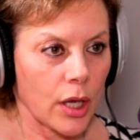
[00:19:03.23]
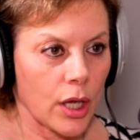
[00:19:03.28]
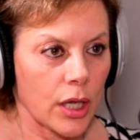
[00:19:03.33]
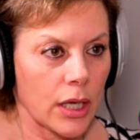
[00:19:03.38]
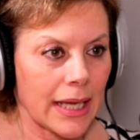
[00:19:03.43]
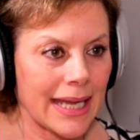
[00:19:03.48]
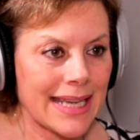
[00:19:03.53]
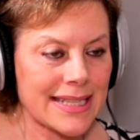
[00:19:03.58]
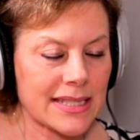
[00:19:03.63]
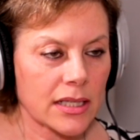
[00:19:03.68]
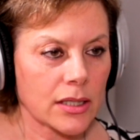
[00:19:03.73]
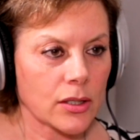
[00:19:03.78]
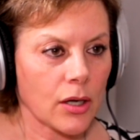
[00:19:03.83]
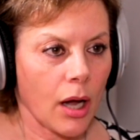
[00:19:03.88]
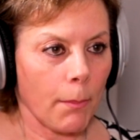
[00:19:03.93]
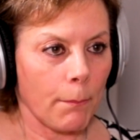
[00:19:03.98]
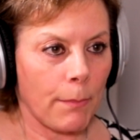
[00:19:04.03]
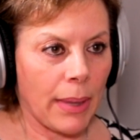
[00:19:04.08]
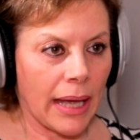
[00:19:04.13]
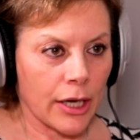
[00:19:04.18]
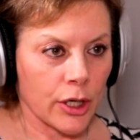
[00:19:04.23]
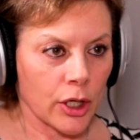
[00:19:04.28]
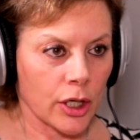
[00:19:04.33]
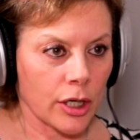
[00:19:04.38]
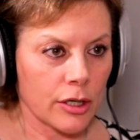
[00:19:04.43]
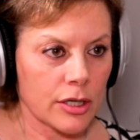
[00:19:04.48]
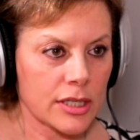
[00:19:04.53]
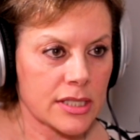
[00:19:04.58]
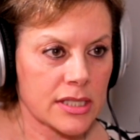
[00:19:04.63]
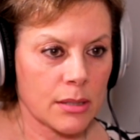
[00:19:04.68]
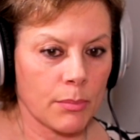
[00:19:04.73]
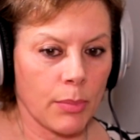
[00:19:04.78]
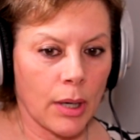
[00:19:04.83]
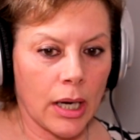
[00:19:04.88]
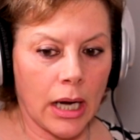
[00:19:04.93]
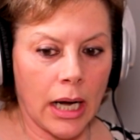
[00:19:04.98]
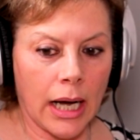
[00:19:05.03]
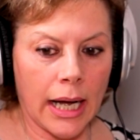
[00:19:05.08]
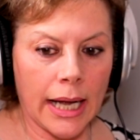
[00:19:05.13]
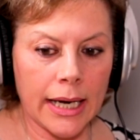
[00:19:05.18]
So is it not better to
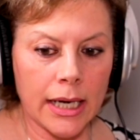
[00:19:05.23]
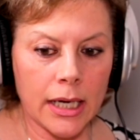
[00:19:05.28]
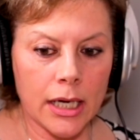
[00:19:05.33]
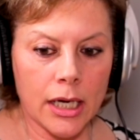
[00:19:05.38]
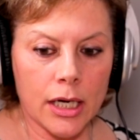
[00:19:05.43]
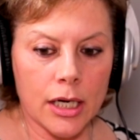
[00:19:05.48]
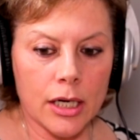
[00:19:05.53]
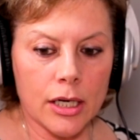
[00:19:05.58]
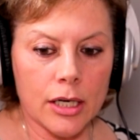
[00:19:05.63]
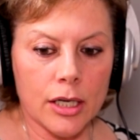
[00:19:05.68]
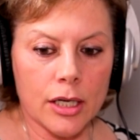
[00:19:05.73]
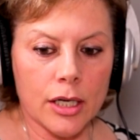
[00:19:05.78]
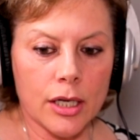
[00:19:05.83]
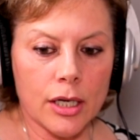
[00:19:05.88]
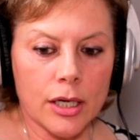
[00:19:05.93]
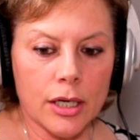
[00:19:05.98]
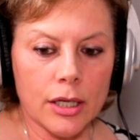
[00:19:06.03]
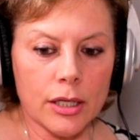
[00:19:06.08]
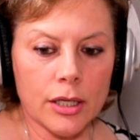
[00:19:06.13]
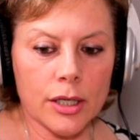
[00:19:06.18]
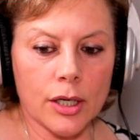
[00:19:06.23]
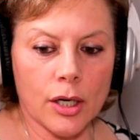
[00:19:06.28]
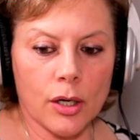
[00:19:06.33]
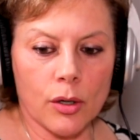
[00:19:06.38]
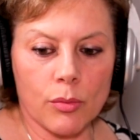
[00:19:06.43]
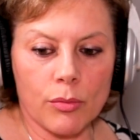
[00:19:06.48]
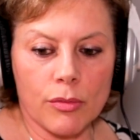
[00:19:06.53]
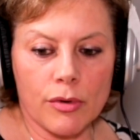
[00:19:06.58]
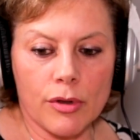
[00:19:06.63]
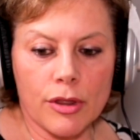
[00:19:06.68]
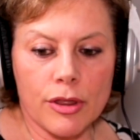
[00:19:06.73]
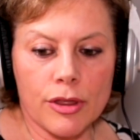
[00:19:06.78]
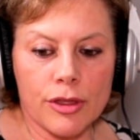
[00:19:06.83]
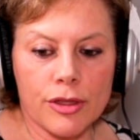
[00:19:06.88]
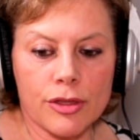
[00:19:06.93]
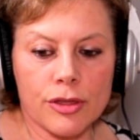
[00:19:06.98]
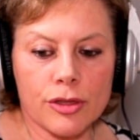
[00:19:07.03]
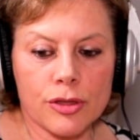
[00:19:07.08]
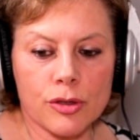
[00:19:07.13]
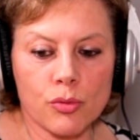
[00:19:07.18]
buy,
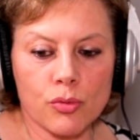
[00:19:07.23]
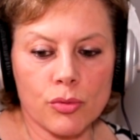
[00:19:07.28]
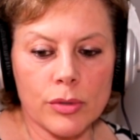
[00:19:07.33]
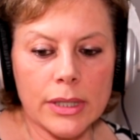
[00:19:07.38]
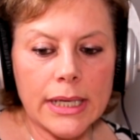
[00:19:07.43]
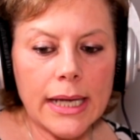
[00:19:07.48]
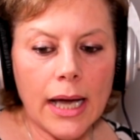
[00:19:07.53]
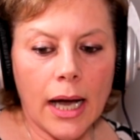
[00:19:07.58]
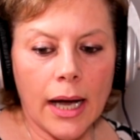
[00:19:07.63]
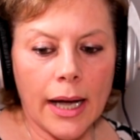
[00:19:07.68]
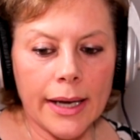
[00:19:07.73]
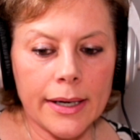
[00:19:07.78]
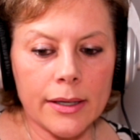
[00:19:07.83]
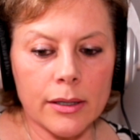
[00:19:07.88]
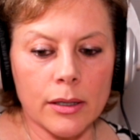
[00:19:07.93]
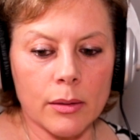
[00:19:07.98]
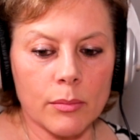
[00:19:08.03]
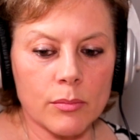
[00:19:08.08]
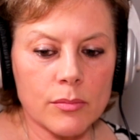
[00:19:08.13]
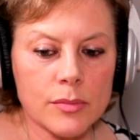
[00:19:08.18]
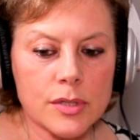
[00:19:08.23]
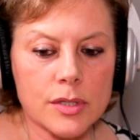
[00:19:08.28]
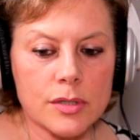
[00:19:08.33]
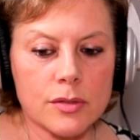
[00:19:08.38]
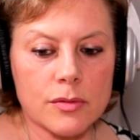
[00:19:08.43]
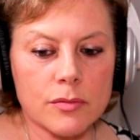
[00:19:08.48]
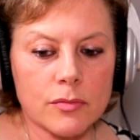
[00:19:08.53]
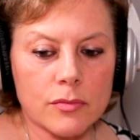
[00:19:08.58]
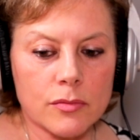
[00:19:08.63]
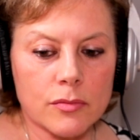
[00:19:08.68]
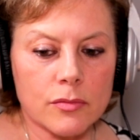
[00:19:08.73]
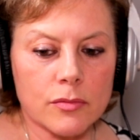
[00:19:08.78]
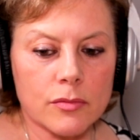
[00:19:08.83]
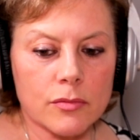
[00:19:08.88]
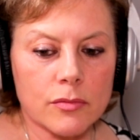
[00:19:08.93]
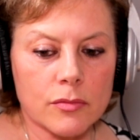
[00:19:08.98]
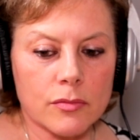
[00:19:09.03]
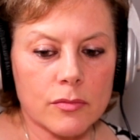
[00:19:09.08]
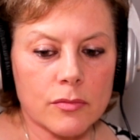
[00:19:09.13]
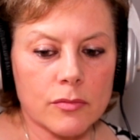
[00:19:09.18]
3 items
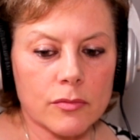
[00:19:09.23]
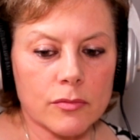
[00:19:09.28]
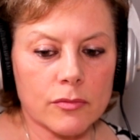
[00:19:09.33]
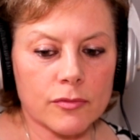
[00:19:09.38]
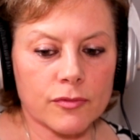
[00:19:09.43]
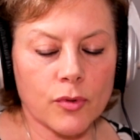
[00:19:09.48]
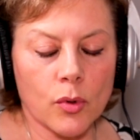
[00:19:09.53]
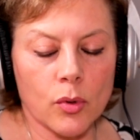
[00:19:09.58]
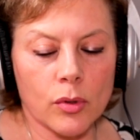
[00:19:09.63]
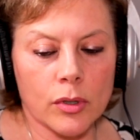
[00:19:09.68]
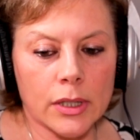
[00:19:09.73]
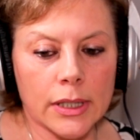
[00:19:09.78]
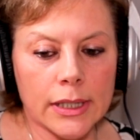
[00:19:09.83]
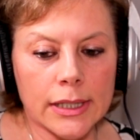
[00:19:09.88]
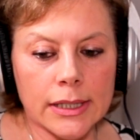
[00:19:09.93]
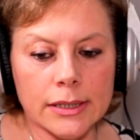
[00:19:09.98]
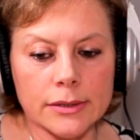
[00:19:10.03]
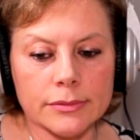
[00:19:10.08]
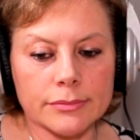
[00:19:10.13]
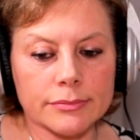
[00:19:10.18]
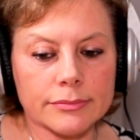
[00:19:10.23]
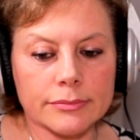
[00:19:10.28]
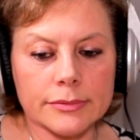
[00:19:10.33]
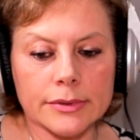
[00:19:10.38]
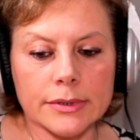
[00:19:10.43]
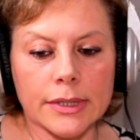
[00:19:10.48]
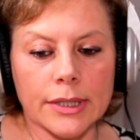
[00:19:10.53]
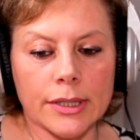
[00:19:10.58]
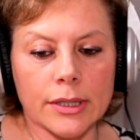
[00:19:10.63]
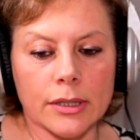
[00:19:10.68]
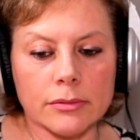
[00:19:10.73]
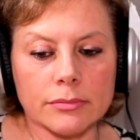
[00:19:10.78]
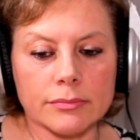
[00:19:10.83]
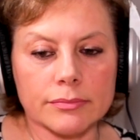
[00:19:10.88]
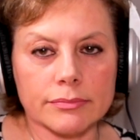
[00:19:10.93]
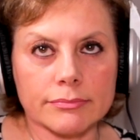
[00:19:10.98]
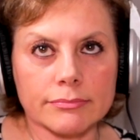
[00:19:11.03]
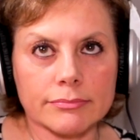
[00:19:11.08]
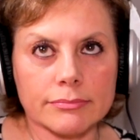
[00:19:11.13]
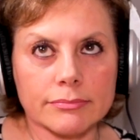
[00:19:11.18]
for,
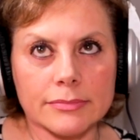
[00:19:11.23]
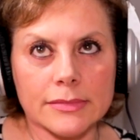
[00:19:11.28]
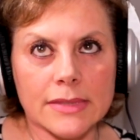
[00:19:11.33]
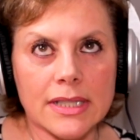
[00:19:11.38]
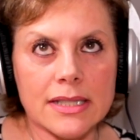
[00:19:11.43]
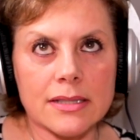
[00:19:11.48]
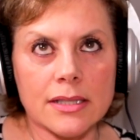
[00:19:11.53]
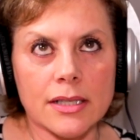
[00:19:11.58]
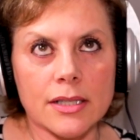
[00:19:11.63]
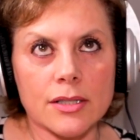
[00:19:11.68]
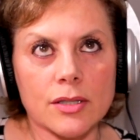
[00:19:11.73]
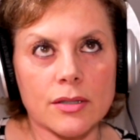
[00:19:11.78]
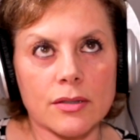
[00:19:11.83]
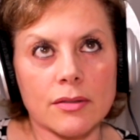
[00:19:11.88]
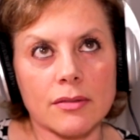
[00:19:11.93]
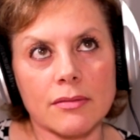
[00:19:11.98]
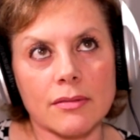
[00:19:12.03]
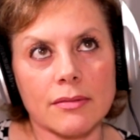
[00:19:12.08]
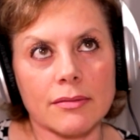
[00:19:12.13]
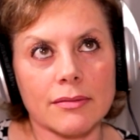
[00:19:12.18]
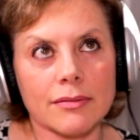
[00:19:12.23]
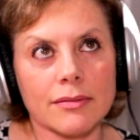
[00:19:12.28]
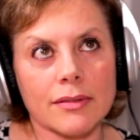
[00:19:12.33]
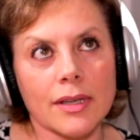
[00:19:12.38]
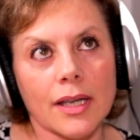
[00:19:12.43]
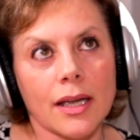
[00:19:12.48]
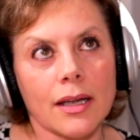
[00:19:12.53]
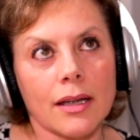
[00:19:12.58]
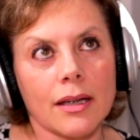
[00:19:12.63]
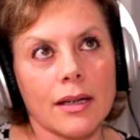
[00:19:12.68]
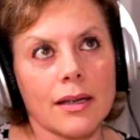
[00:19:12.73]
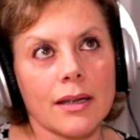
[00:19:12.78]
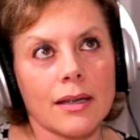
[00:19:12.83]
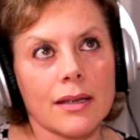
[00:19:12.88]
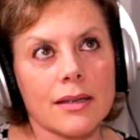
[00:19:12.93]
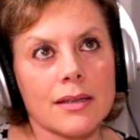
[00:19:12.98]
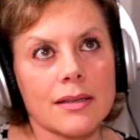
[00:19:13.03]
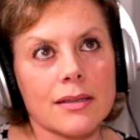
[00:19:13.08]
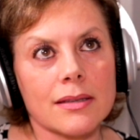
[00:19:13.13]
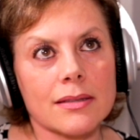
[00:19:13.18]
let's say to
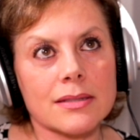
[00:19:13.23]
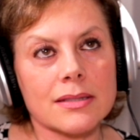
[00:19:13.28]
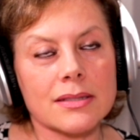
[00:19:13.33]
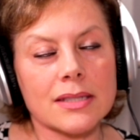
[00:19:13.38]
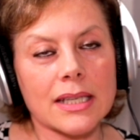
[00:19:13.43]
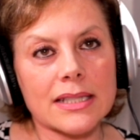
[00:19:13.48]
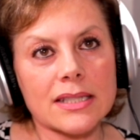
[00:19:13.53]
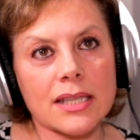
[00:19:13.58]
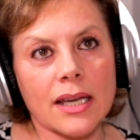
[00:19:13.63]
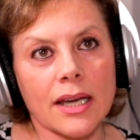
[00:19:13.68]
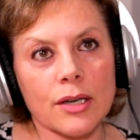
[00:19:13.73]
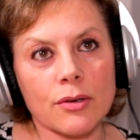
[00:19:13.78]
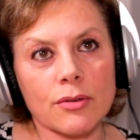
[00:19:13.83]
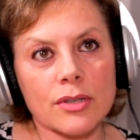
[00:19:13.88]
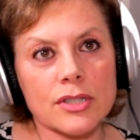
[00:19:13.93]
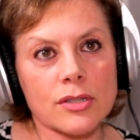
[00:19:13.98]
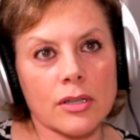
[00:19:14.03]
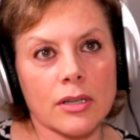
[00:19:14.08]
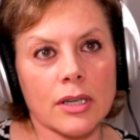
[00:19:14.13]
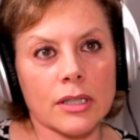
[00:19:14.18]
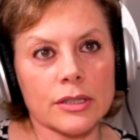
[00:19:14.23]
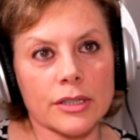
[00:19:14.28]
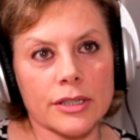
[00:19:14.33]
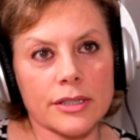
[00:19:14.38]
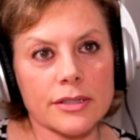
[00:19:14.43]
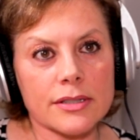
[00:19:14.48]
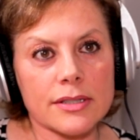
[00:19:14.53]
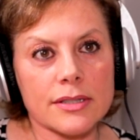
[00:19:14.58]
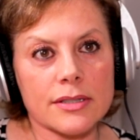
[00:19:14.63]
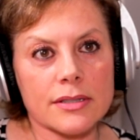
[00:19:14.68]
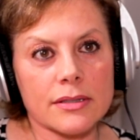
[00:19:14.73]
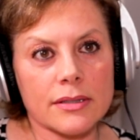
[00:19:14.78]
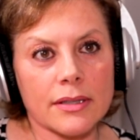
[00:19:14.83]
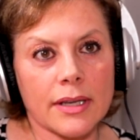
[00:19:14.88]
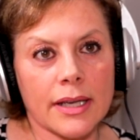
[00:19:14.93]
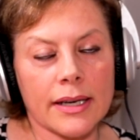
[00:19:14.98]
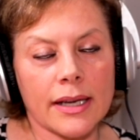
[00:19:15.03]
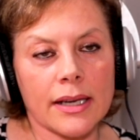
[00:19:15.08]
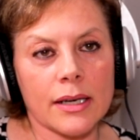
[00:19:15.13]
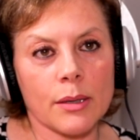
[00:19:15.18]
$600
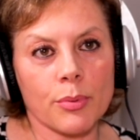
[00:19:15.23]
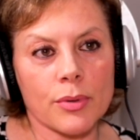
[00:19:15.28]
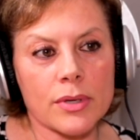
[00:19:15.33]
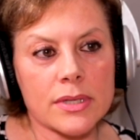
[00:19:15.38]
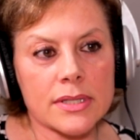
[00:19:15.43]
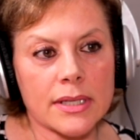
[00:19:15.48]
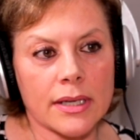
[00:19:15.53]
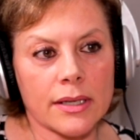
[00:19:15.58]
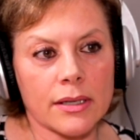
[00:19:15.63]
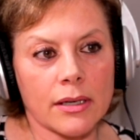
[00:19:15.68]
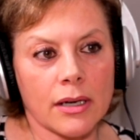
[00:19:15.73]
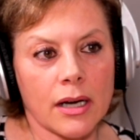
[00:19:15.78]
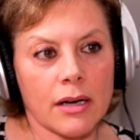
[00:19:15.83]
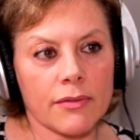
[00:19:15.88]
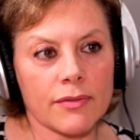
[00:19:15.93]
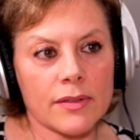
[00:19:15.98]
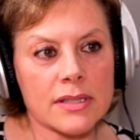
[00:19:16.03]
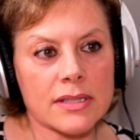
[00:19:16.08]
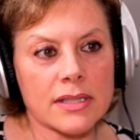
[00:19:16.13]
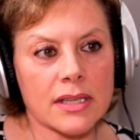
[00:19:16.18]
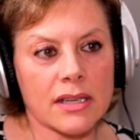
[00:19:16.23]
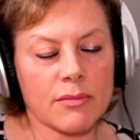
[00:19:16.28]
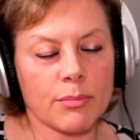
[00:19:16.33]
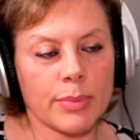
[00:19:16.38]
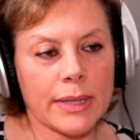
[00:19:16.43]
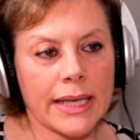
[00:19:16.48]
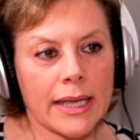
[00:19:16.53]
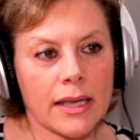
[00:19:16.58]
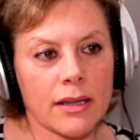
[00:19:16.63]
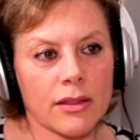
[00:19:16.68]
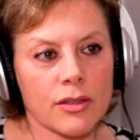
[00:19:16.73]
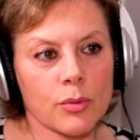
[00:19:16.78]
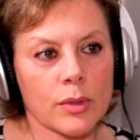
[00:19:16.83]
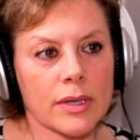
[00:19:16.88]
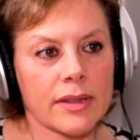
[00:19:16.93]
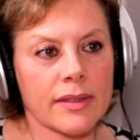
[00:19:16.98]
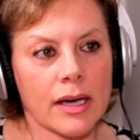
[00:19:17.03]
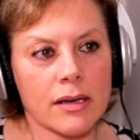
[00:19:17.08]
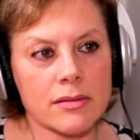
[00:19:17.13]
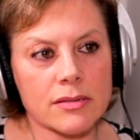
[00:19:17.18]
at 80% off instead of paying
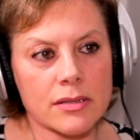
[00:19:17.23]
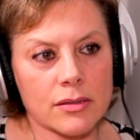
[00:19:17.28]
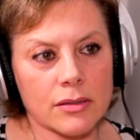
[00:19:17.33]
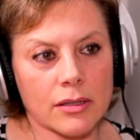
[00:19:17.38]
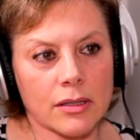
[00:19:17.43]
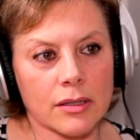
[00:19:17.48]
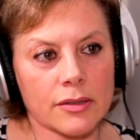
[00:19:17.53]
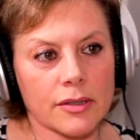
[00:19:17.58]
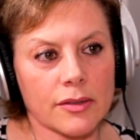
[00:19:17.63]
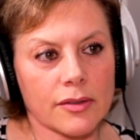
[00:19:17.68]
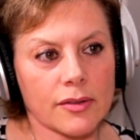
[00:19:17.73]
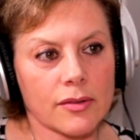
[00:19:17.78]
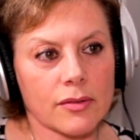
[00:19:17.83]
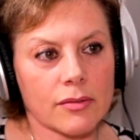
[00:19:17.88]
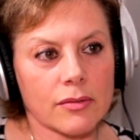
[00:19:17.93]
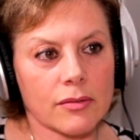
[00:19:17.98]
$3,000.